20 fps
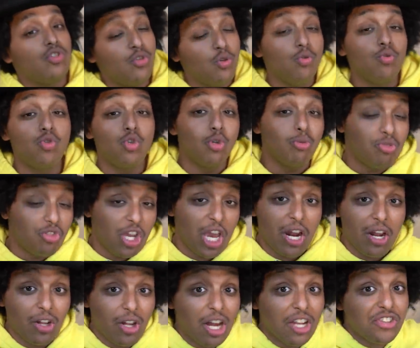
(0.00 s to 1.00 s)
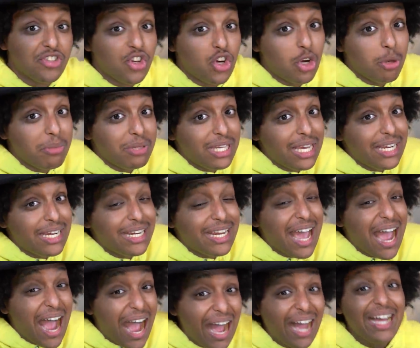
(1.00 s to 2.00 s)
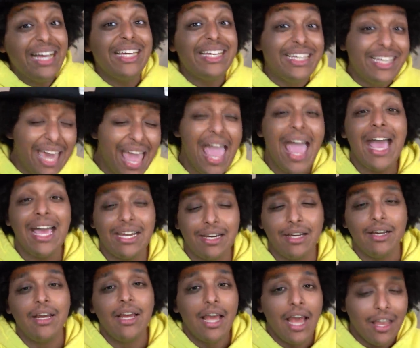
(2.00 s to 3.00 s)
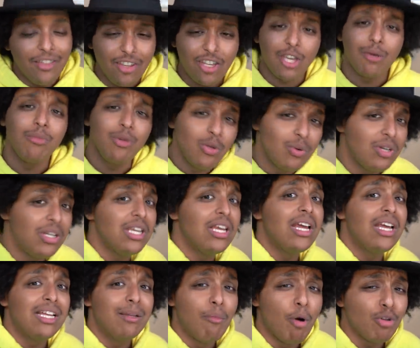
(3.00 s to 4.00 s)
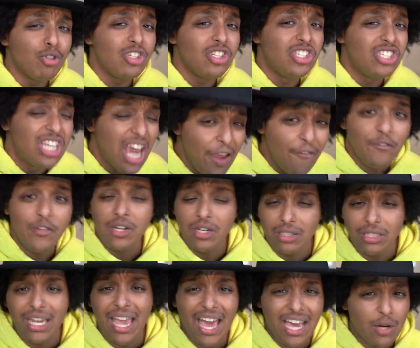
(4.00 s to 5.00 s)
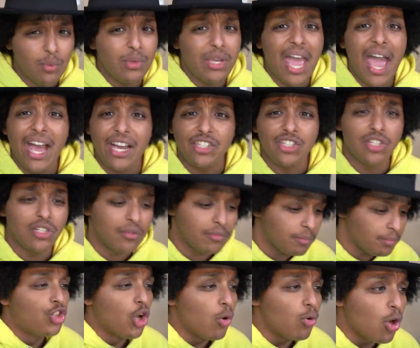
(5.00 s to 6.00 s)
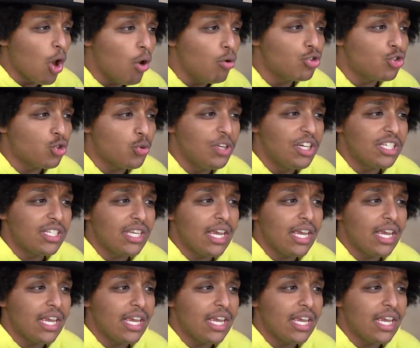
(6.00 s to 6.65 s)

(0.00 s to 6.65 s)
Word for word: YouTube channel got terminated again. And the community most definitely had a reaction. Joe Knows tweeted